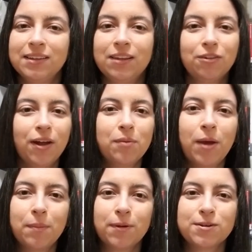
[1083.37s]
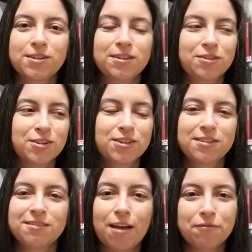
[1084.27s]
that they're not a bad person, they're
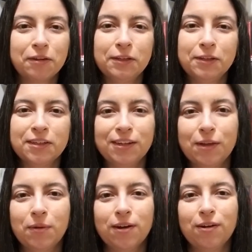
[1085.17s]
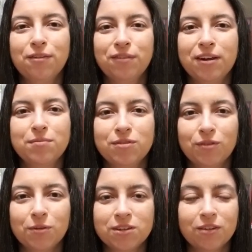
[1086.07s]
just not feeling good and they wanted all the vitamins
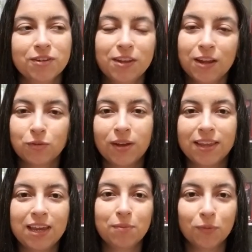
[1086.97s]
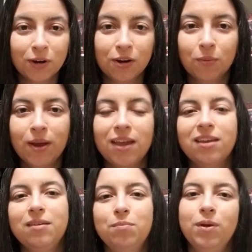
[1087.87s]
for themselves. And that's why they keep running
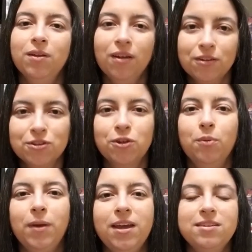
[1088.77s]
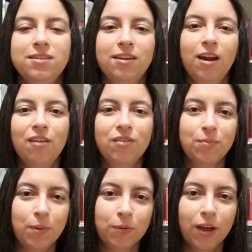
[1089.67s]
away, but at a slow pace, and they're
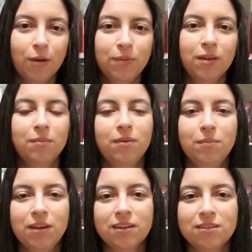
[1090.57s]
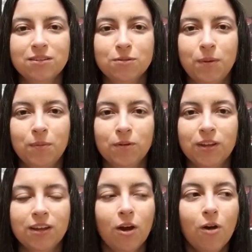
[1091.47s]
having people help them because those people are
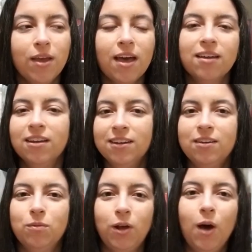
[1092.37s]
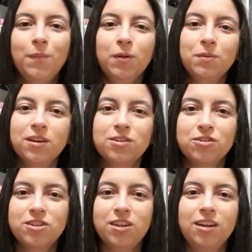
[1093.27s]
like, oh yeah, we'll help you because
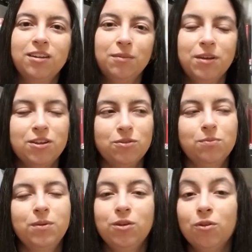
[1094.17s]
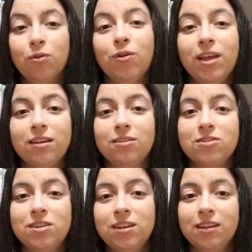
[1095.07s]
you're sick, let me get you. But you don't know that, you
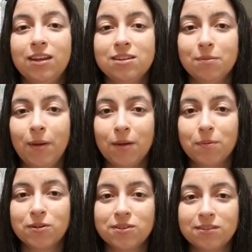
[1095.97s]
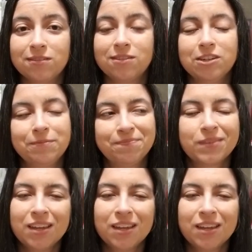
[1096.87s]
just think that it's a bad person. So